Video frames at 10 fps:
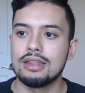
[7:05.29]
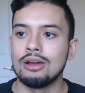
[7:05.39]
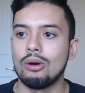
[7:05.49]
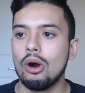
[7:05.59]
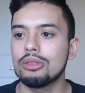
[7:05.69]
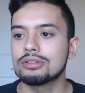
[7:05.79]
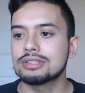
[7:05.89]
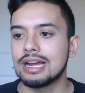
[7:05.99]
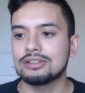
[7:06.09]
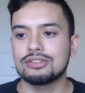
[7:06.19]
Now, all those
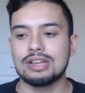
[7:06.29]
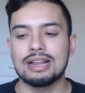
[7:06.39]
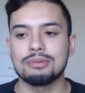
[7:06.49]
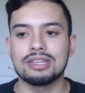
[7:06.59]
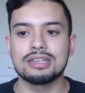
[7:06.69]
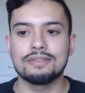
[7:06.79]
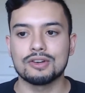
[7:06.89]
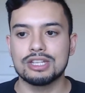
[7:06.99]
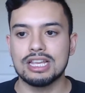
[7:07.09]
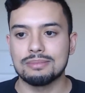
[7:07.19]
guys are signing with a
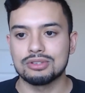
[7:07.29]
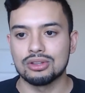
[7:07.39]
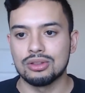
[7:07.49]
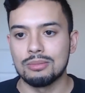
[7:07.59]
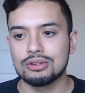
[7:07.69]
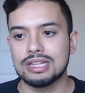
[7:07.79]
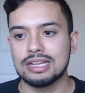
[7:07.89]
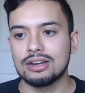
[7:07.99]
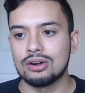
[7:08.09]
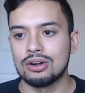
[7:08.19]
different team, so the most they
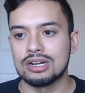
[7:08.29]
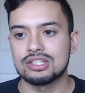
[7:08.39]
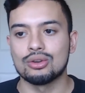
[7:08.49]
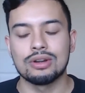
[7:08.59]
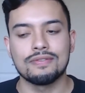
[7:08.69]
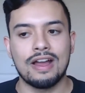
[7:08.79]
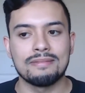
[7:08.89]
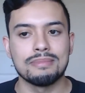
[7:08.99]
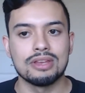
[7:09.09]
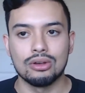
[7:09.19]
can earn is
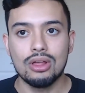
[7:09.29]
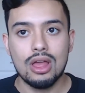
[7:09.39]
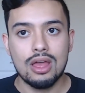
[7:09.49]
$35 million